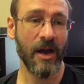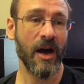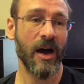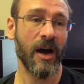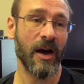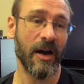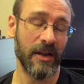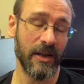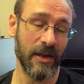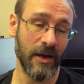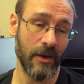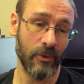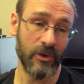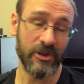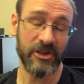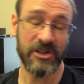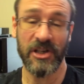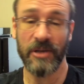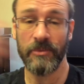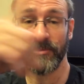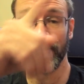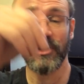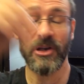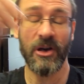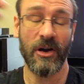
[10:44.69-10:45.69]
and there were
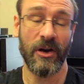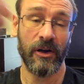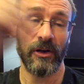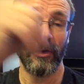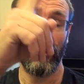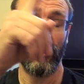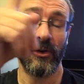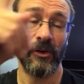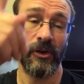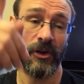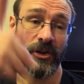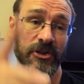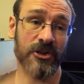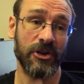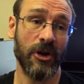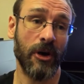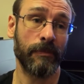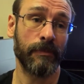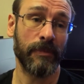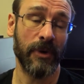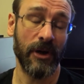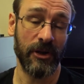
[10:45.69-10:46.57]
ships going along the top,